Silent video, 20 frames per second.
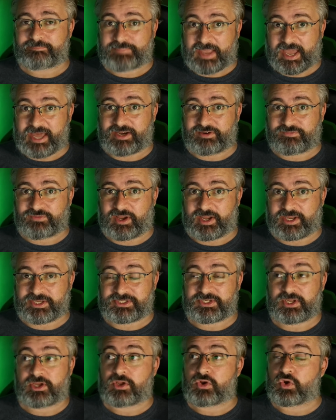Bad
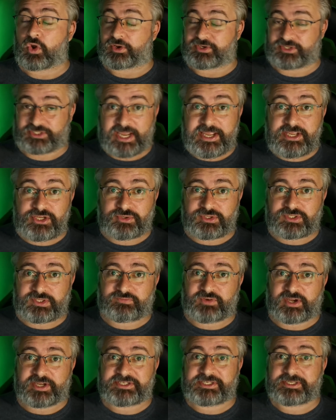advice. Not dangerous
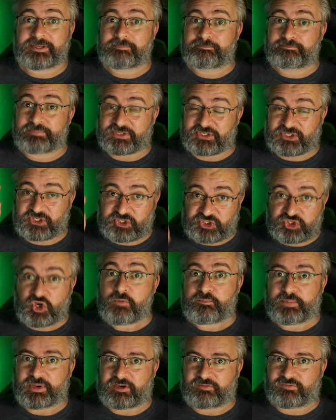advice, but
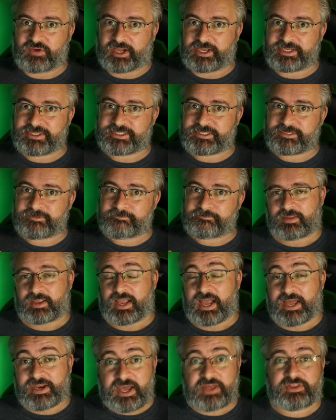stupid advice.
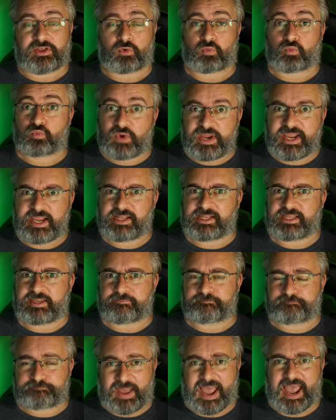Another really
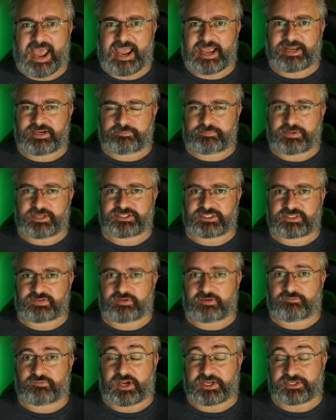bad piece of
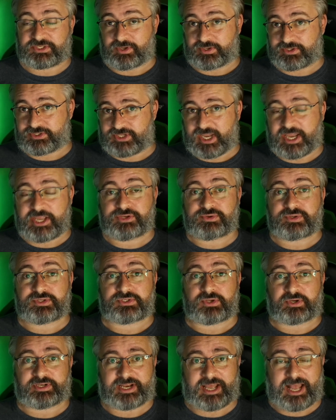advice, not
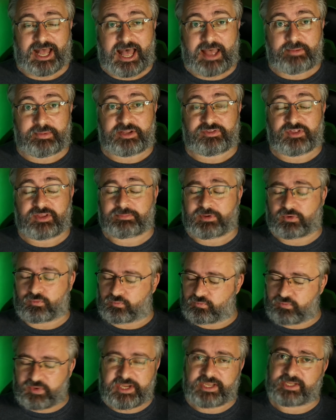dangerous, not going to harm anything, but
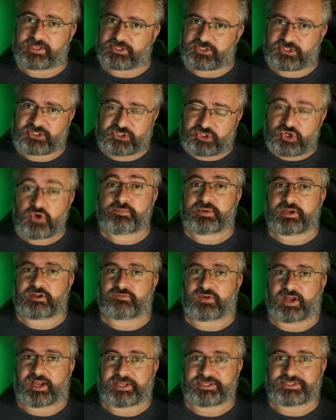really stupid
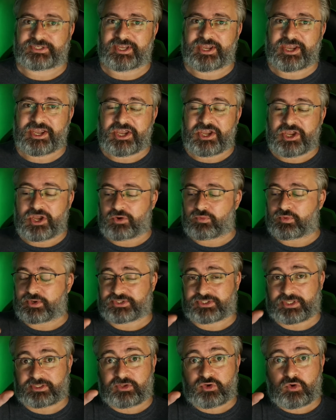advice,
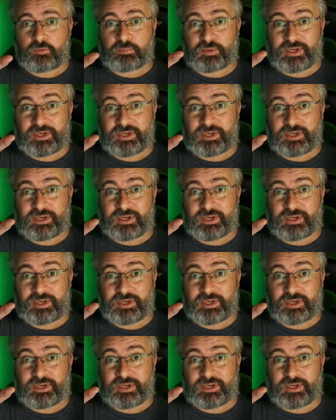was the little